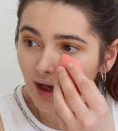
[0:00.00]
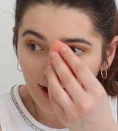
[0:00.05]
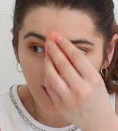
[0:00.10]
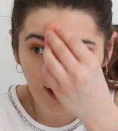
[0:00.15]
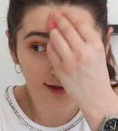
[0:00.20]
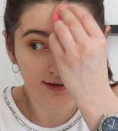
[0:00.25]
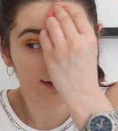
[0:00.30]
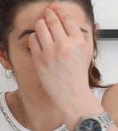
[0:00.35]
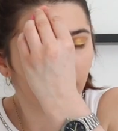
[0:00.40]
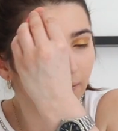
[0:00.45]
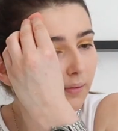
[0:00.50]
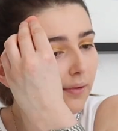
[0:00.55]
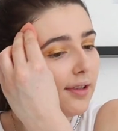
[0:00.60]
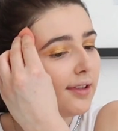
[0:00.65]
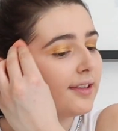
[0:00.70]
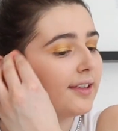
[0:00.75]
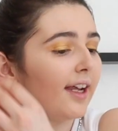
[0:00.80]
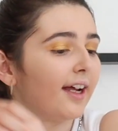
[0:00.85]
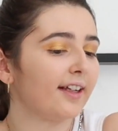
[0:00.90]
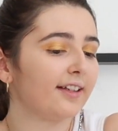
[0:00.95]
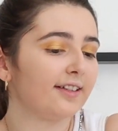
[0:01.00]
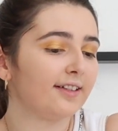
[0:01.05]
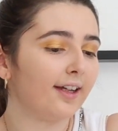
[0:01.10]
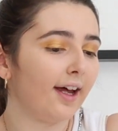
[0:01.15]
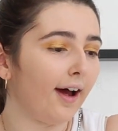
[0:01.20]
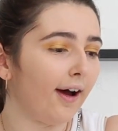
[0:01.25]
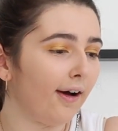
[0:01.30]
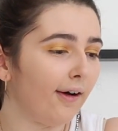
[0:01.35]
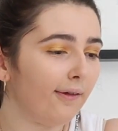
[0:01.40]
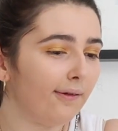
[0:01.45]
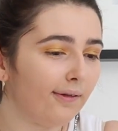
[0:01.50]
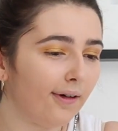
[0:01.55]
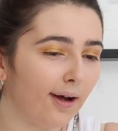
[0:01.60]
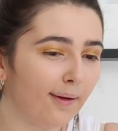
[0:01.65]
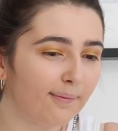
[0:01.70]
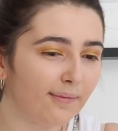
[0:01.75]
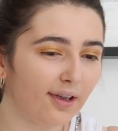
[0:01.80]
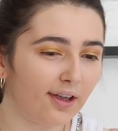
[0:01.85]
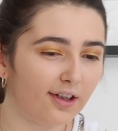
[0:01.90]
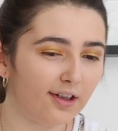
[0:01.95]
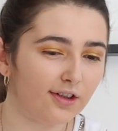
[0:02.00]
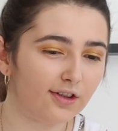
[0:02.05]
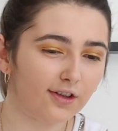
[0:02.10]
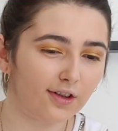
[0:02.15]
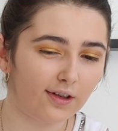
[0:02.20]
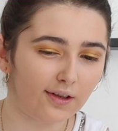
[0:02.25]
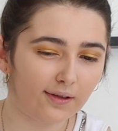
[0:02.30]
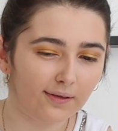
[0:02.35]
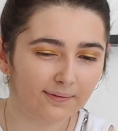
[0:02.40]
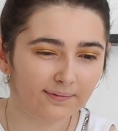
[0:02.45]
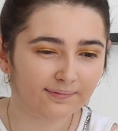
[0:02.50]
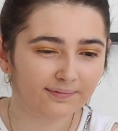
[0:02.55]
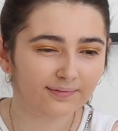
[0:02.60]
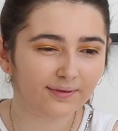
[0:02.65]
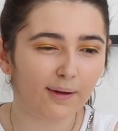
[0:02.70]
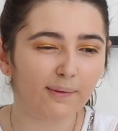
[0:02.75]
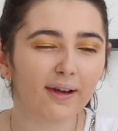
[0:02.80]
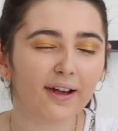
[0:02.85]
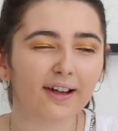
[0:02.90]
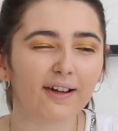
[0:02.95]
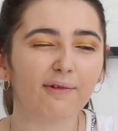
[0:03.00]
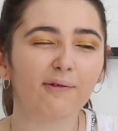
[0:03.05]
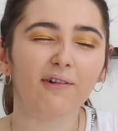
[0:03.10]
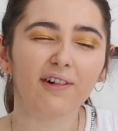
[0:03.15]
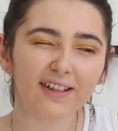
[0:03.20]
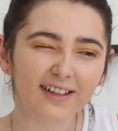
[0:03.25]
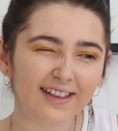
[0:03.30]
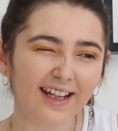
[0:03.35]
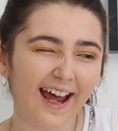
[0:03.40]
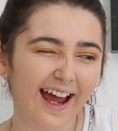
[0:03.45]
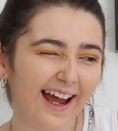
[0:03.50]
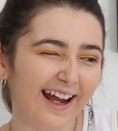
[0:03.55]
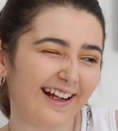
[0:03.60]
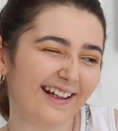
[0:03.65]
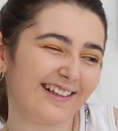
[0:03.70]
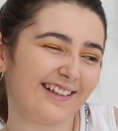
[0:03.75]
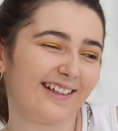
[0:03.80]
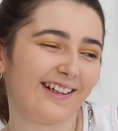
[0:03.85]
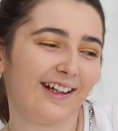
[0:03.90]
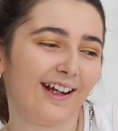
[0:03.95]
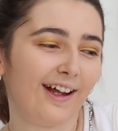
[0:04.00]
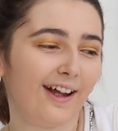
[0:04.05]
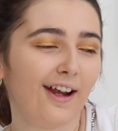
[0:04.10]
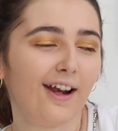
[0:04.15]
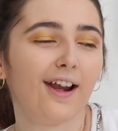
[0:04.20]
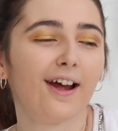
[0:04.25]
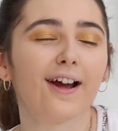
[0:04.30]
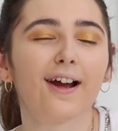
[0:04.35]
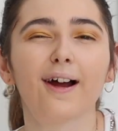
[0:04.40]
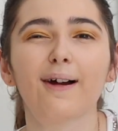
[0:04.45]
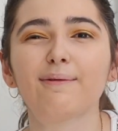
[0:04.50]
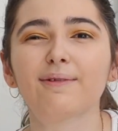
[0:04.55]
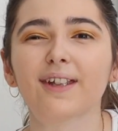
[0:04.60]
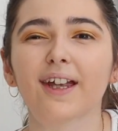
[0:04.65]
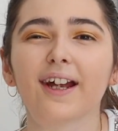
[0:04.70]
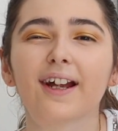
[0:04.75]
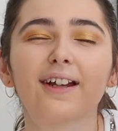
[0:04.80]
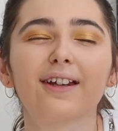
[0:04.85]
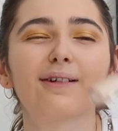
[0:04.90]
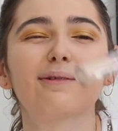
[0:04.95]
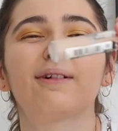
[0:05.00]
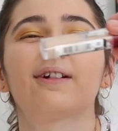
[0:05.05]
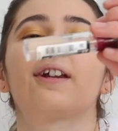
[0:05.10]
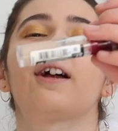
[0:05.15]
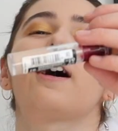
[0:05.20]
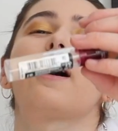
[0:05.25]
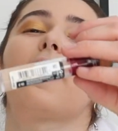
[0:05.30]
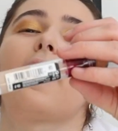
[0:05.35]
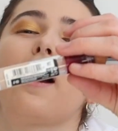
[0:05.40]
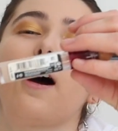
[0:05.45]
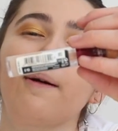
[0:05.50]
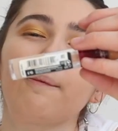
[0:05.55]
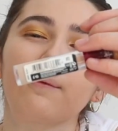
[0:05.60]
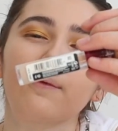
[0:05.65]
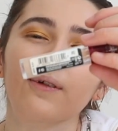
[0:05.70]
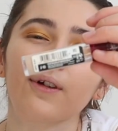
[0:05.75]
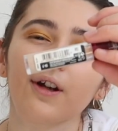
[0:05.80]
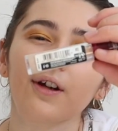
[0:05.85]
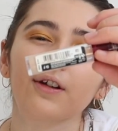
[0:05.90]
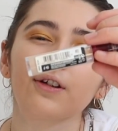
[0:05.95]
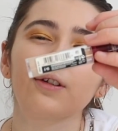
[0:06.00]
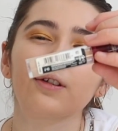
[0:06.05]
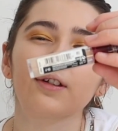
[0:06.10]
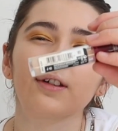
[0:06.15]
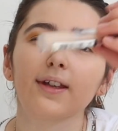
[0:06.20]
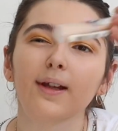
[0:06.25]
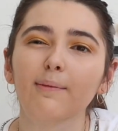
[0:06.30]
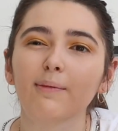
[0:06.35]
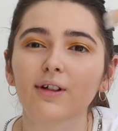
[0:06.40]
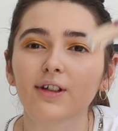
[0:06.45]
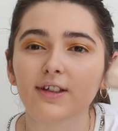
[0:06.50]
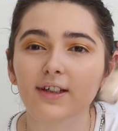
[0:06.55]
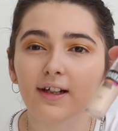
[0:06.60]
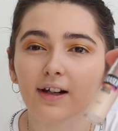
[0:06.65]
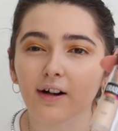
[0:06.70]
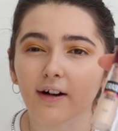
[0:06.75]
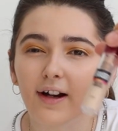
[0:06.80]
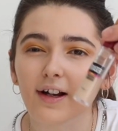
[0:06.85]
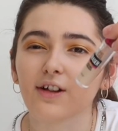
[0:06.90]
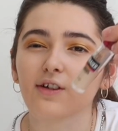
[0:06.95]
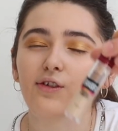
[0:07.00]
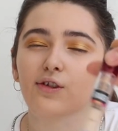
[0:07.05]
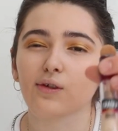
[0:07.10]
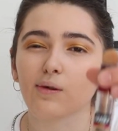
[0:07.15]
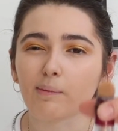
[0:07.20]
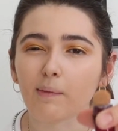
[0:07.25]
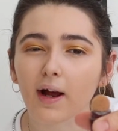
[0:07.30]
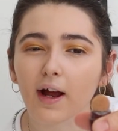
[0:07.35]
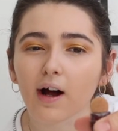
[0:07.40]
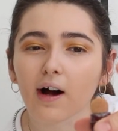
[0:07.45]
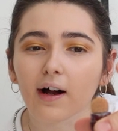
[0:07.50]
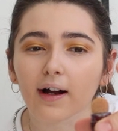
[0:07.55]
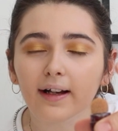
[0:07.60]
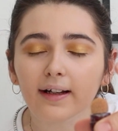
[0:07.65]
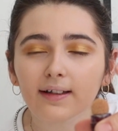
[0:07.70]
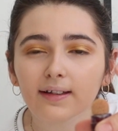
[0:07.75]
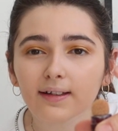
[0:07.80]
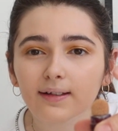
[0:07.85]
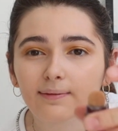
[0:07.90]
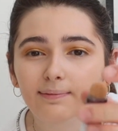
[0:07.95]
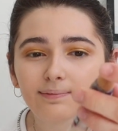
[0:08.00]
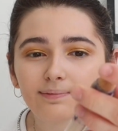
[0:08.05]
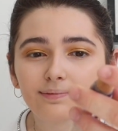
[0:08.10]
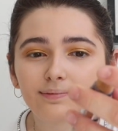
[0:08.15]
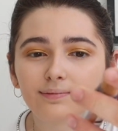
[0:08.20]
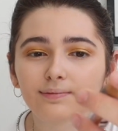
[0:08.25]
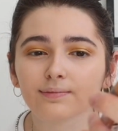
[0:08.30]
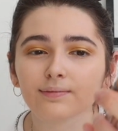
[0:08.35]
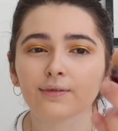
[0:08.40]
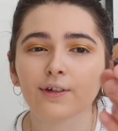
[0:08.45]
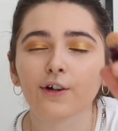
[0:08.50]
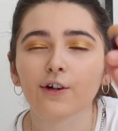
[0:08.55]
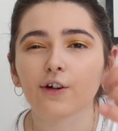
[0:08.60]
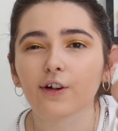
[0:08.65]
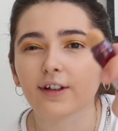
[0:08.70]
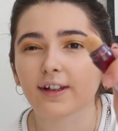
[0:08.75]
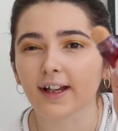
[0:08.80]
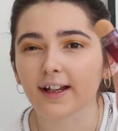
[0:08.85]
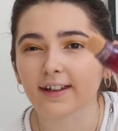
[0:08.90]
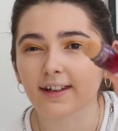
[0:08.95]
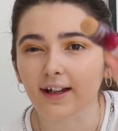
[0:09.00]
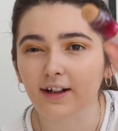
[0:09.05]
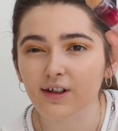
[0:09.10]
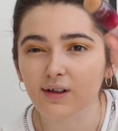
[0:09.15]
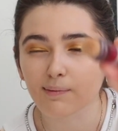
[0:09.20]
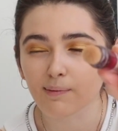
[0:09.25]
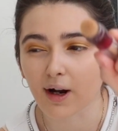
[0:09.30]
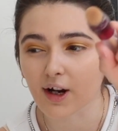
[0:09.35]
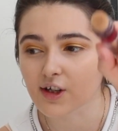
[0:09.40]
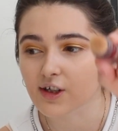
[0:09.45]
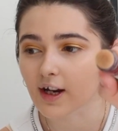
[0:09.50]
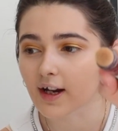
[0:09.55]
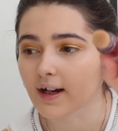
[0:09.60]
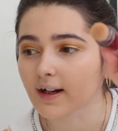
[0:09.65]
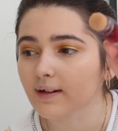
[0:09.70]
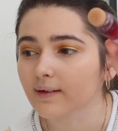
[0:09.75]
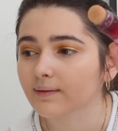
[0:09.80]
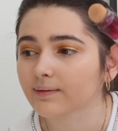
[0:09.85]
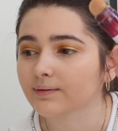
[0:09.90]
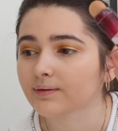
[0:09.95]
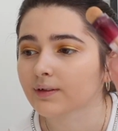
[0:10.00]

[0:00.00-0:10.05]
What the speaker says: Okay, so what's next? Now I'm like, what's next? I'm saying it to myself. Okay, I'm gonna use the same concealer I used on my eyes, because it is actually my shade.